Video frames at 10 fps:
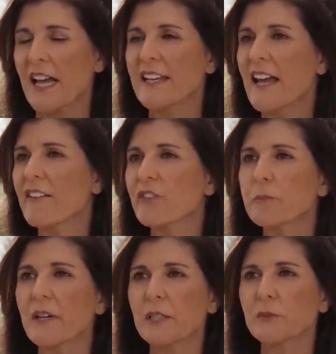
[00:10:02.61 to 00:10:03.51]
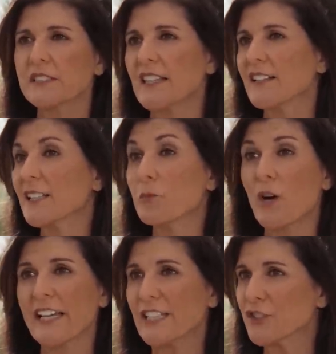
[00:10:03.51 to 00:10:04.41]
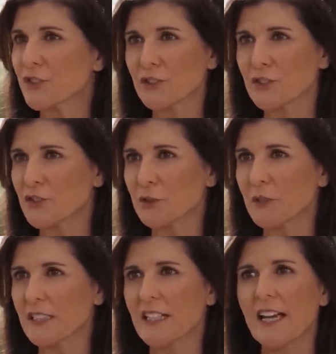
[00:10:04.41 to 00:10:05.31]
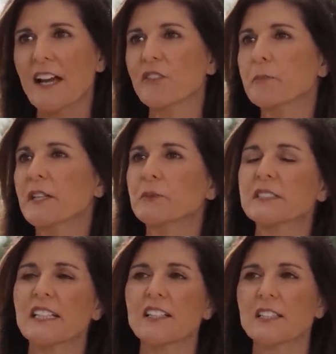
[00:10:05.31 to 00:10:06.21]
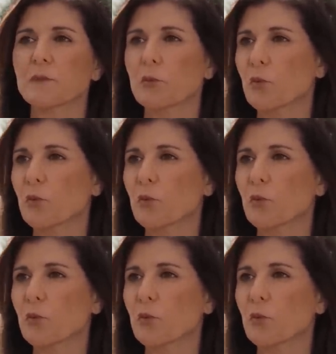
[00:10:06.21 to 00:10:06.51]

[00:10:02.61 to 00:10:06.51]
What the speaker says: and everybody was telling him why he shouldn't do it. Everybody was telling him